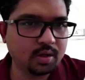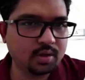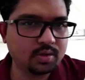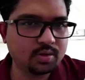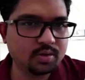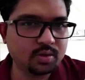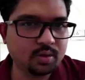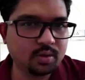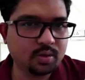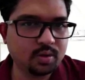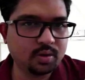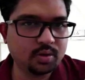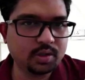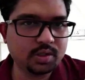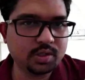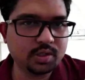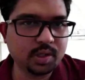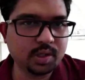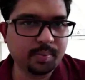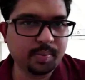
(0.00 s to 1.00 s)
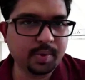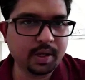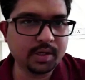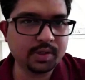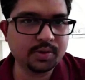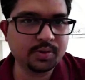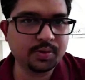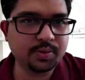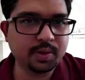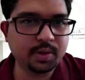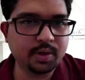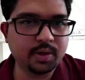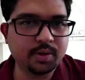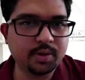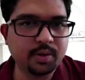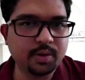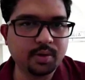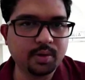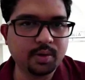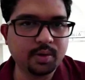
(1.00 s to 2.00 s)
Yeah, so this is the place
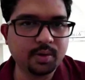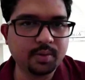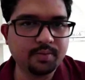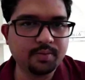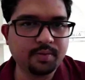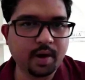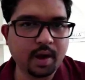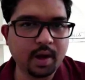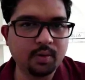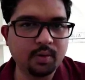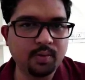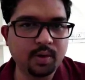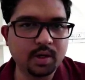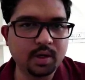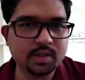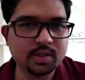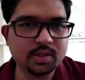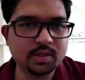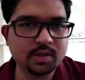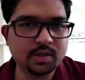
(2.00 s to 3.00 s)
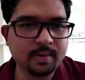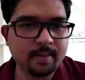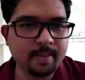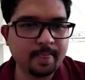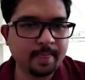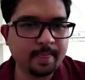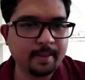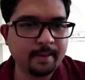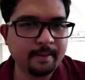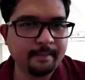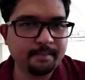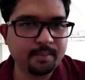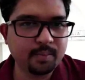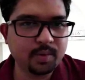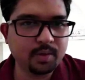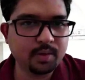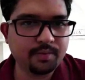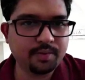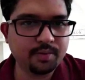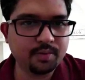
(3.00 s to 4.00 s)
where your file was.
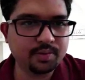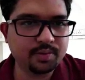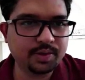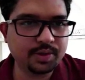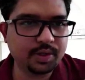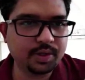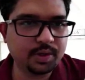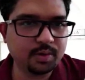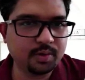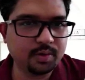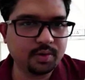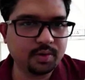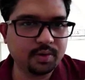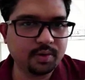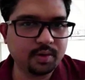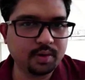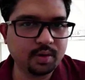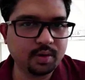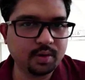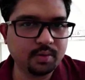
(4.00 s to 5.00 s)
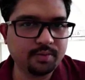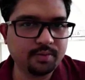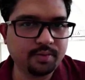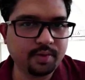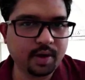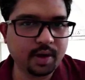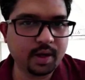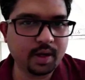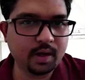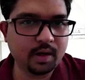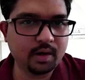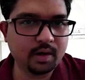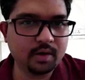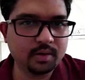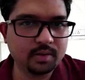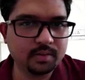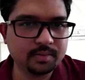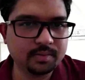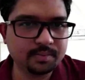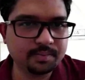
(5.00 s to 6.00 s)
If you see your
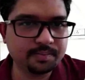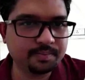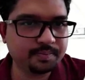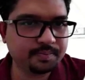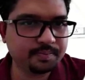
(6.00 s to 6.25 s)
file,